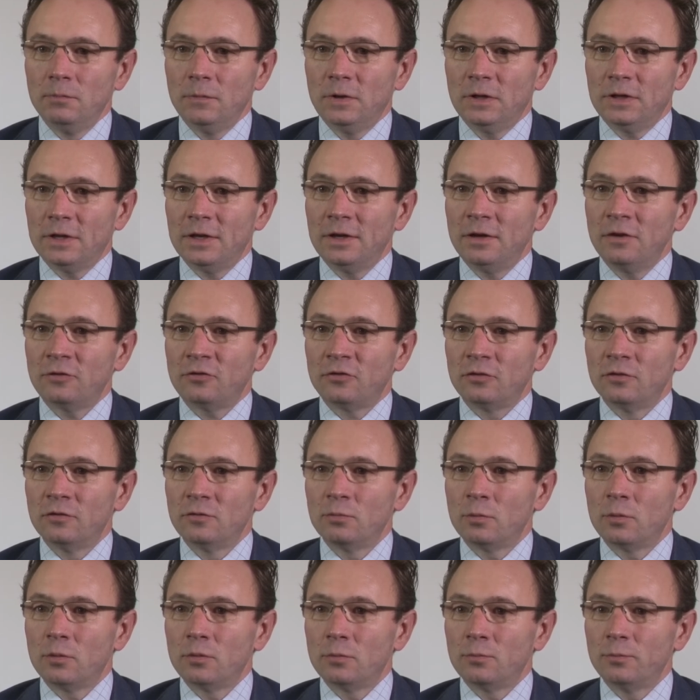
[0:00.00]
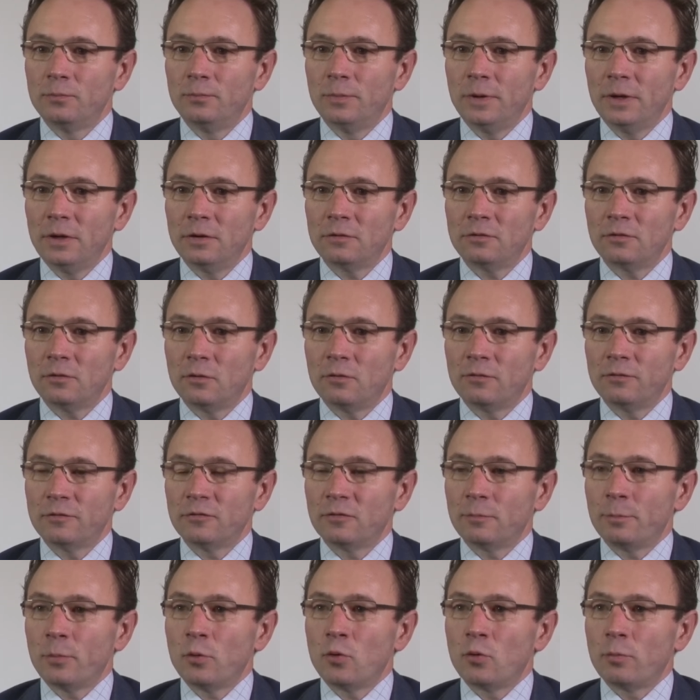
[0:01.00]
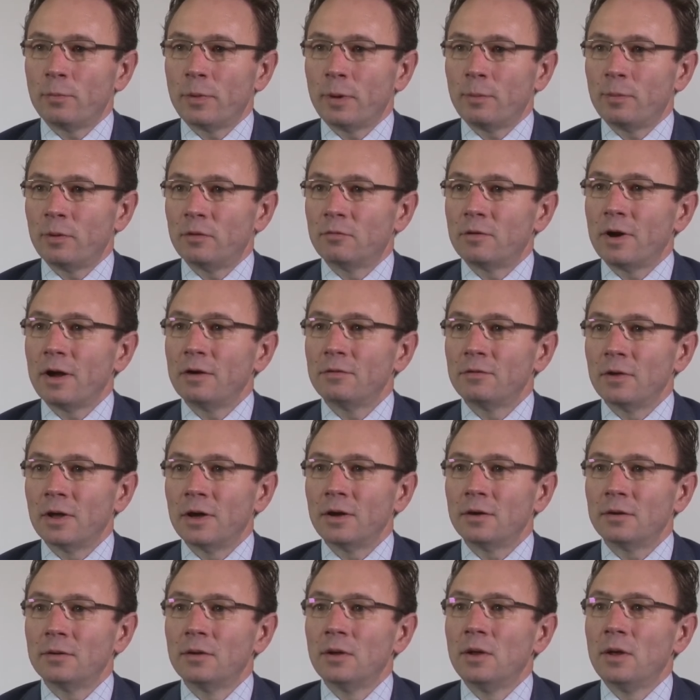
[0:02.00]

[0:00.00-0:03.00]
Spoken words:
clinicians will be a sort of support bubble around that.